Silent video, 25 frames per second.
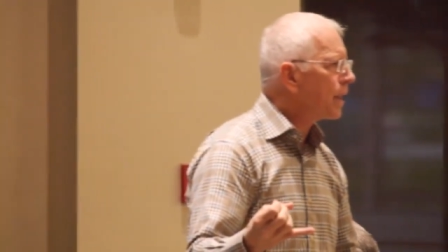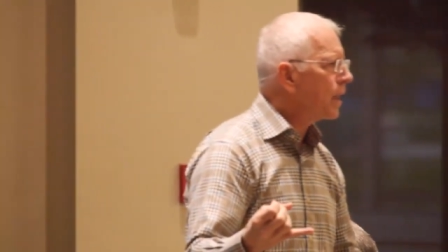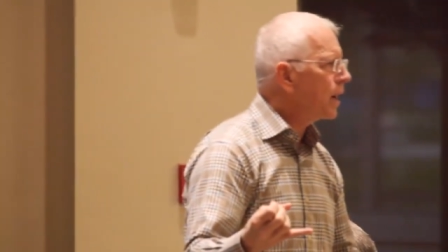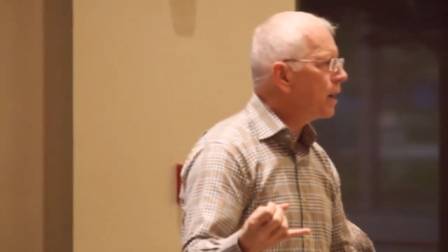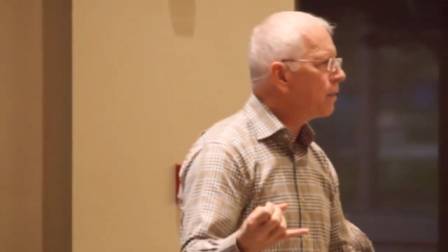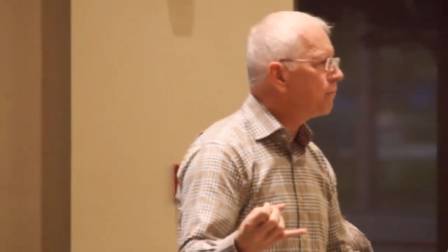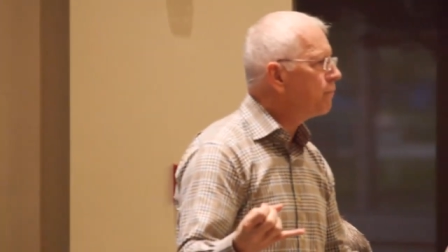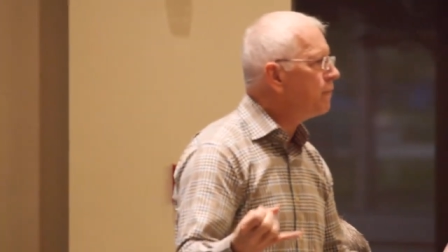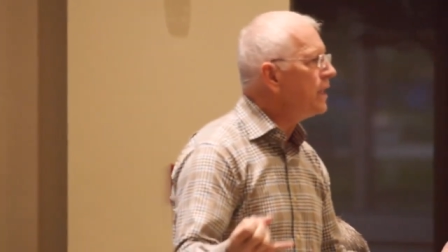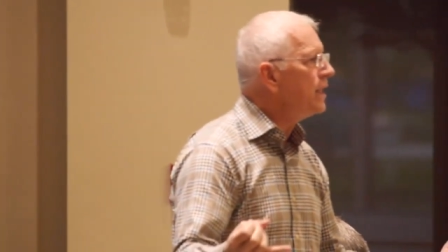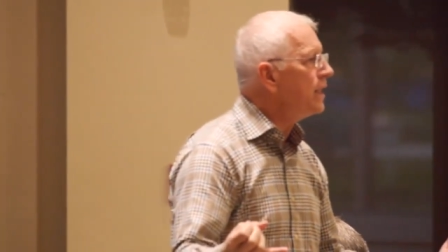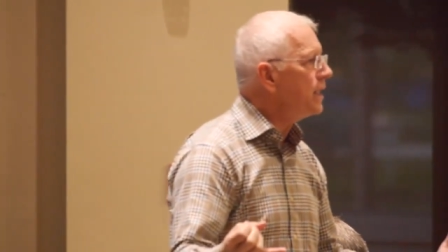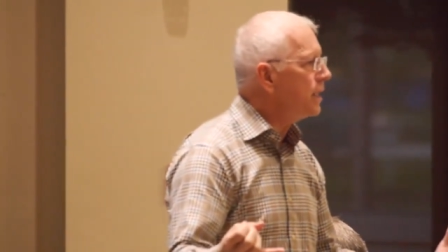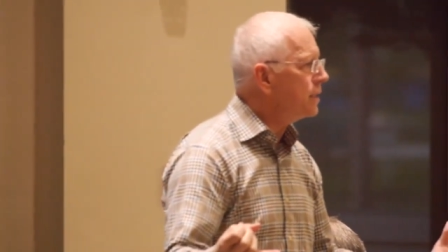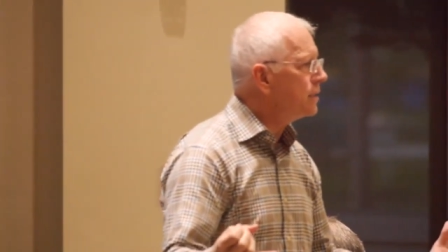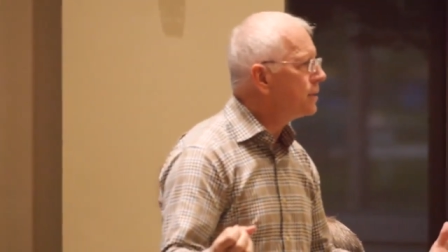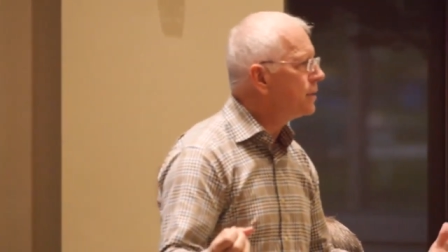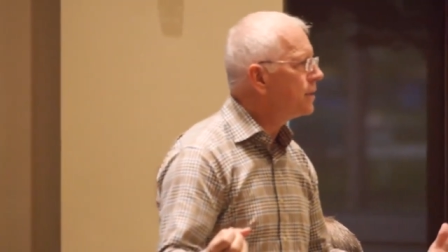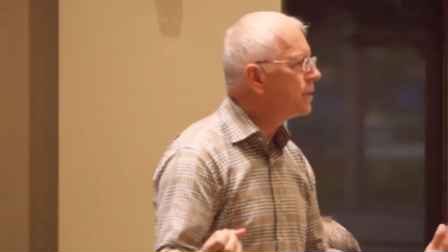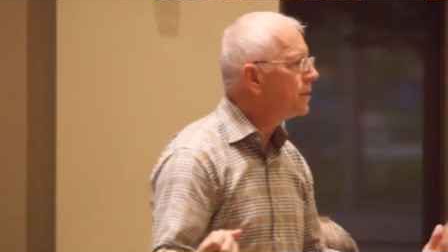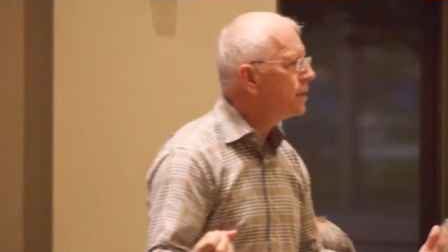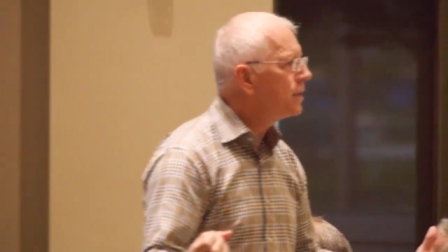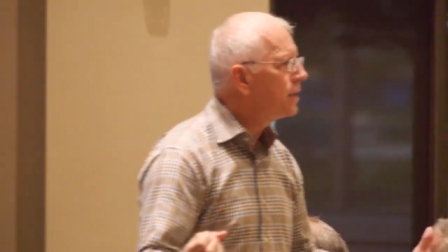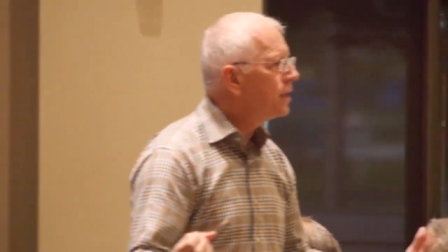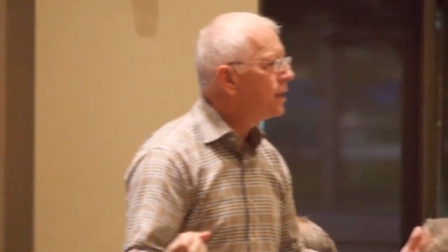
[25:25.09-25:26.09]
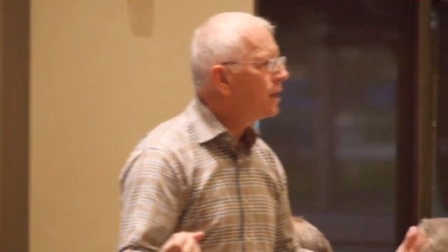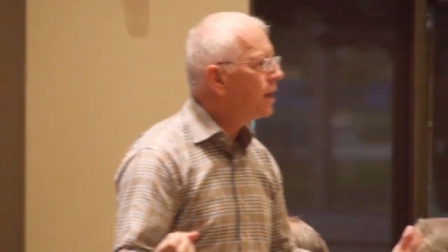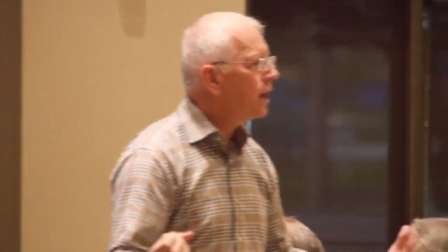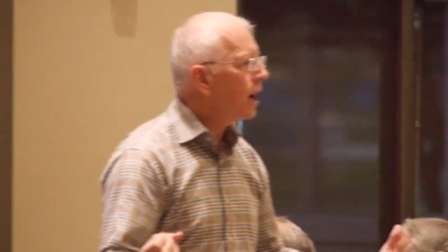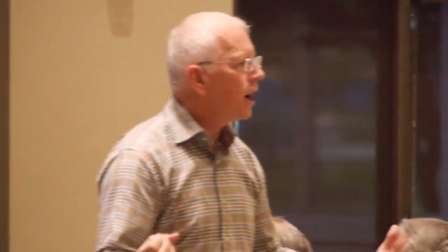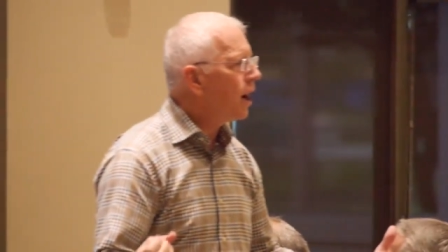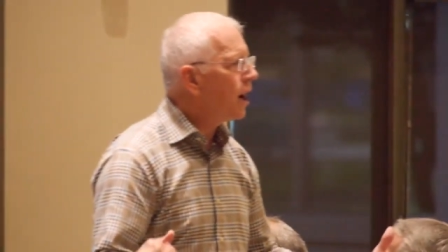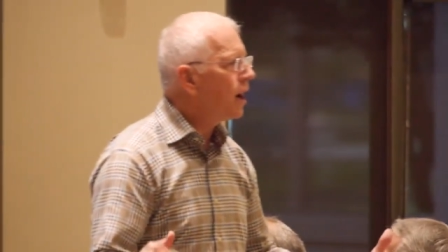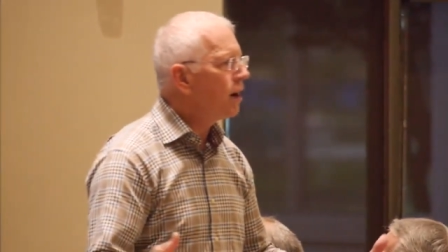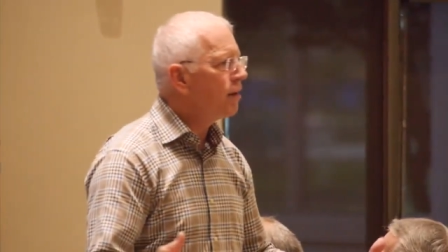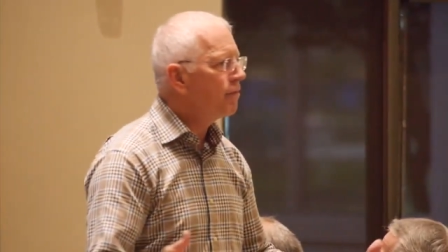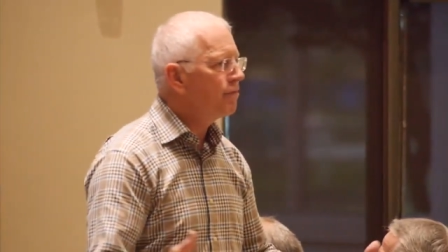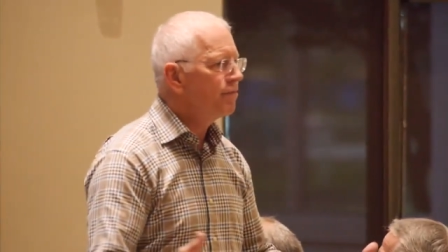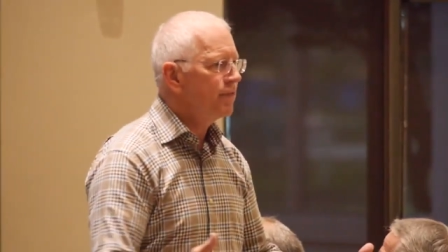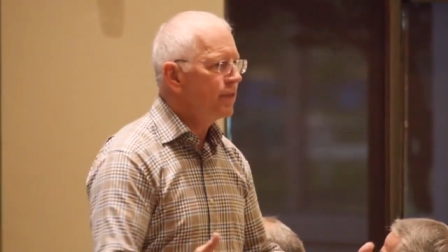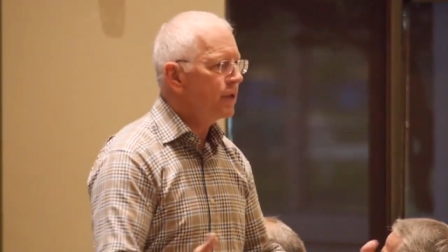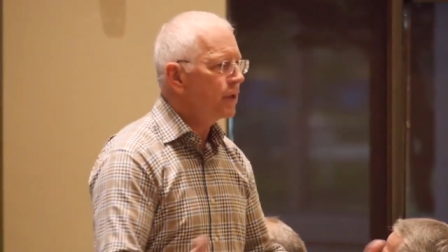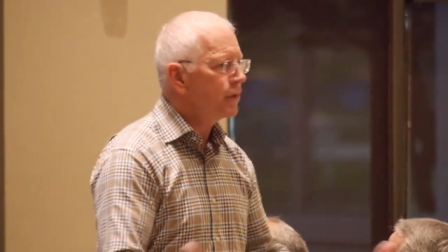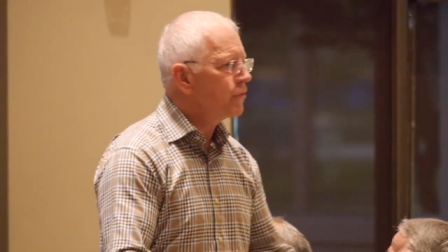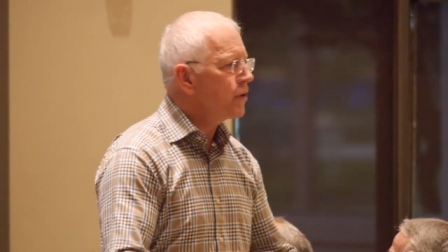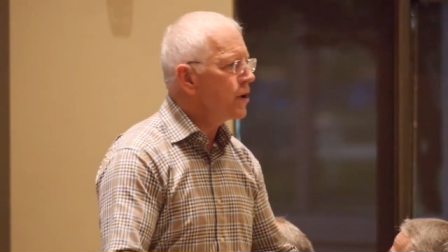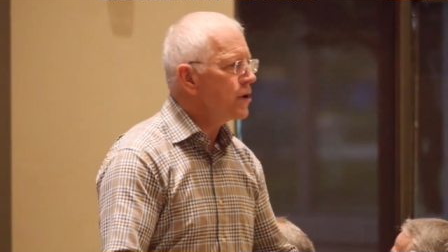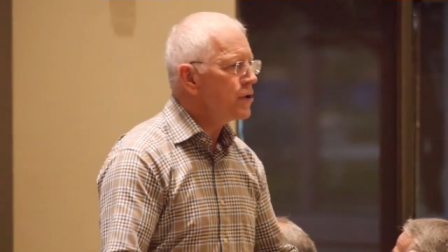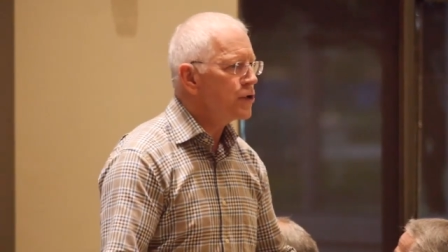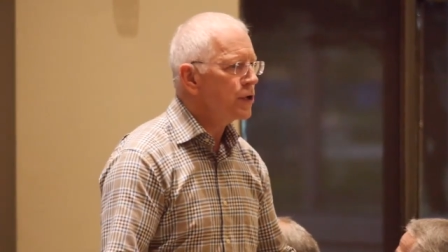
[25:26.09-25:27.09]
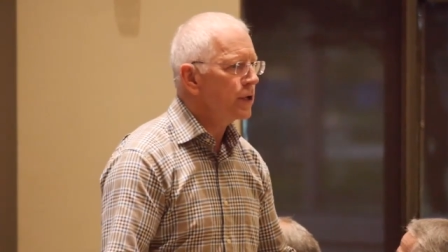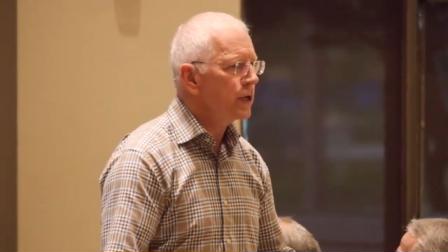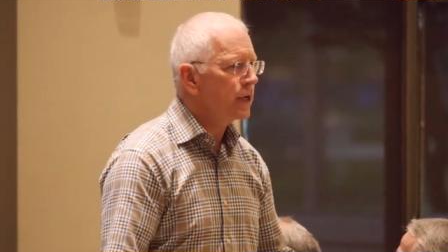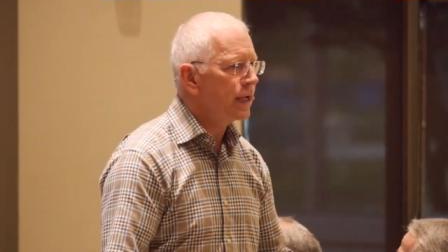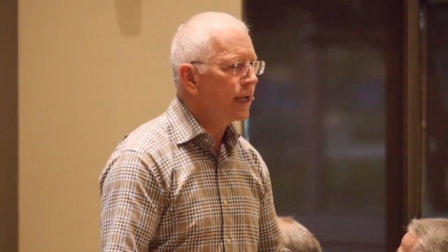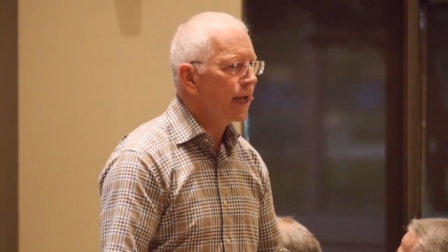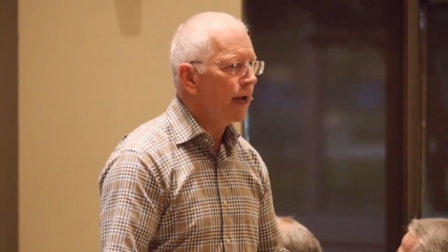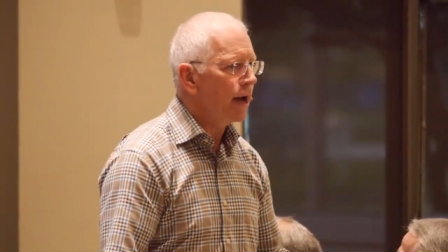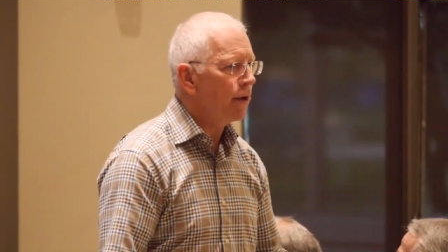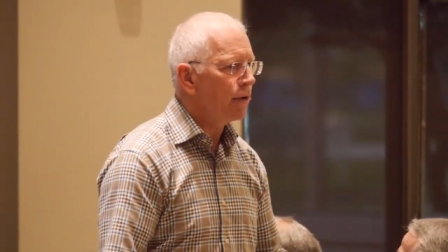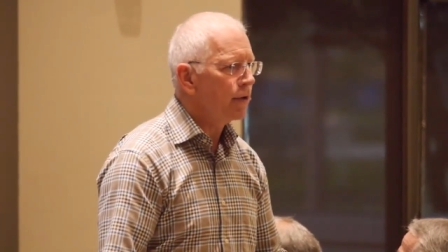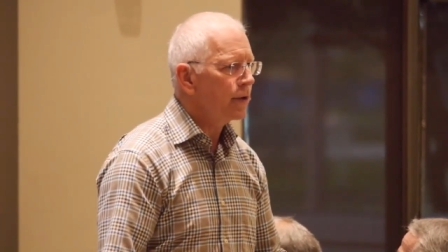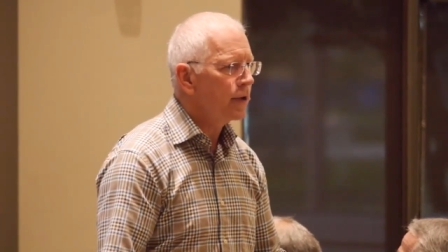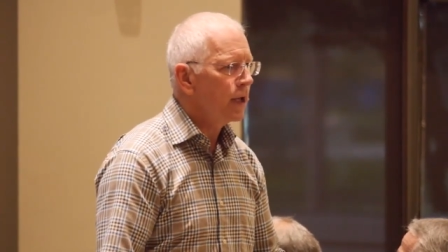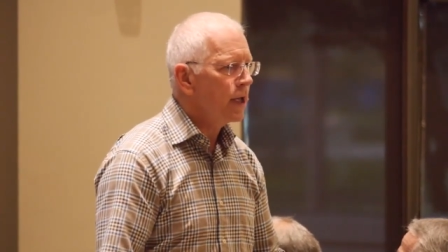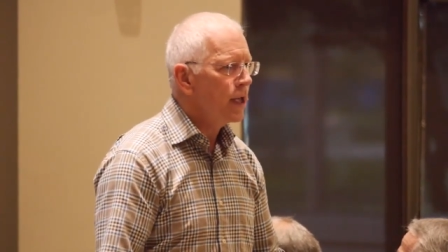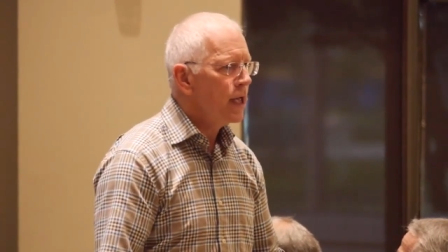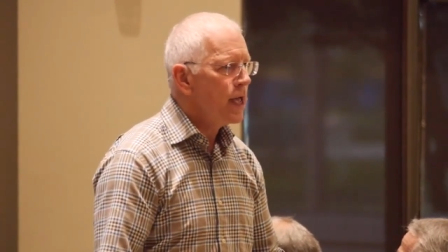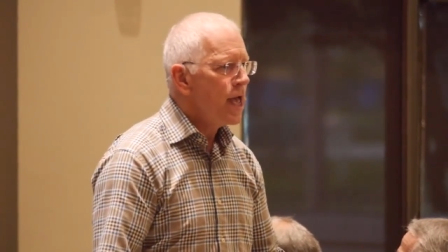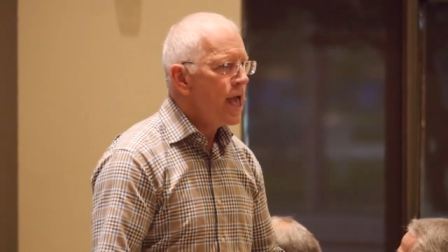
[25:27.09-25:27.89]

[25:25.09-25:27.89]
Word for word: uh, reading of the creation account.